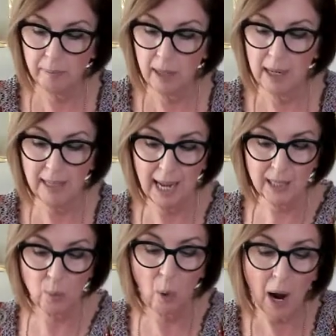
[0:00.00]
And
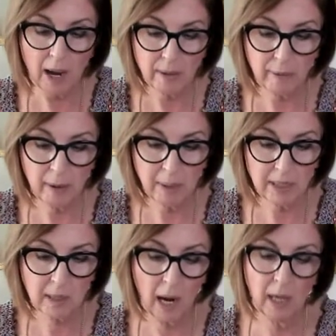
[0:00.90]
that's why the
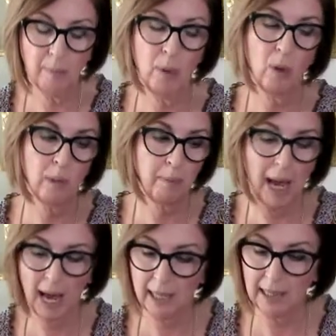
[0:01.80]
feminine's kind of pulled
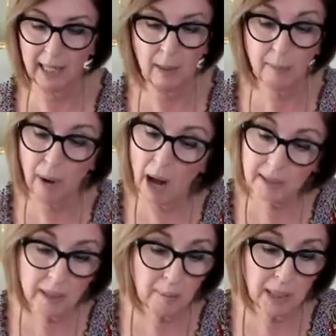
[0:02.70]
back. That can
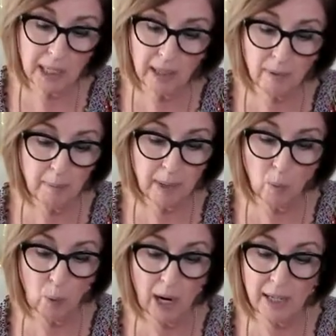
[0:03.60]
possibly even be
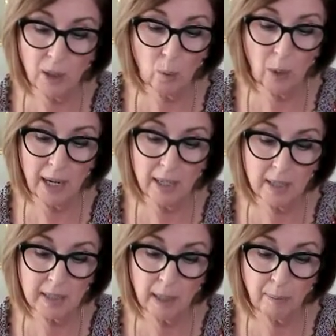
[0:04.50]
why you went
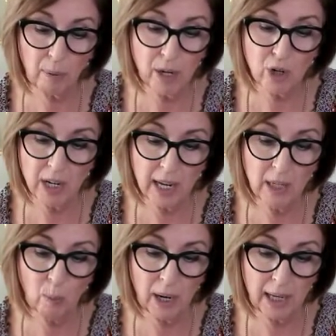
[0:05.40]
into separation
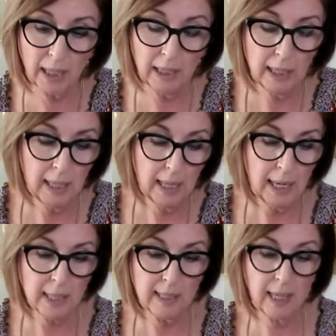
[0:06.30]
anyway,
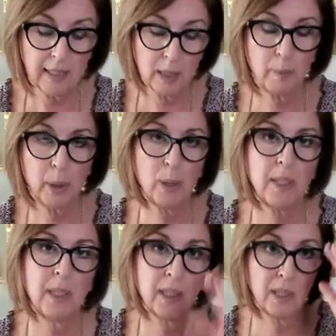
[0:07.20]
is that this
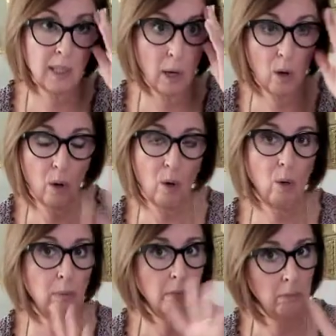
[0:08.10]
person is
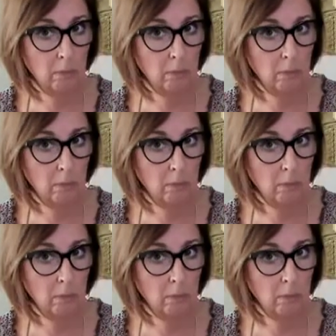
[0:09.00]
so